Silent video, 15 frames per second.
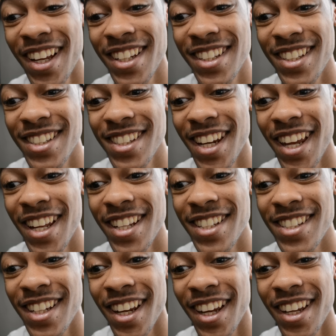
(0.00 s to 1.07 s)
to
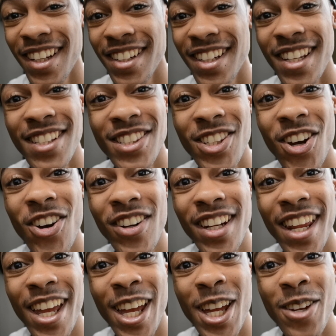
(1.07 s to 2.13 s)
change their song
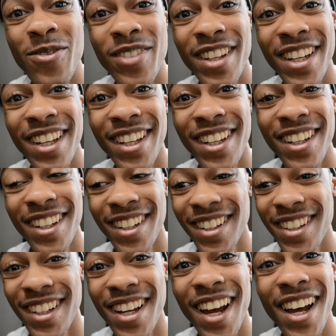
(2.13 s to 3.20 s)
name
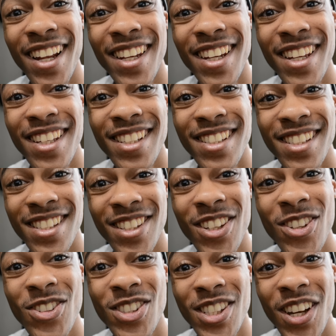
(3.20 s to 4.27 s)
to Kanye's
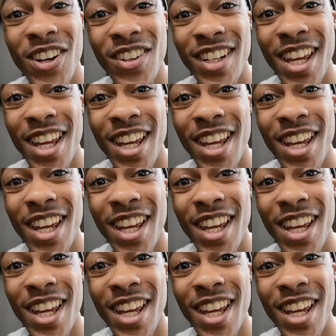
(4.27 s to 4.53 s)
new song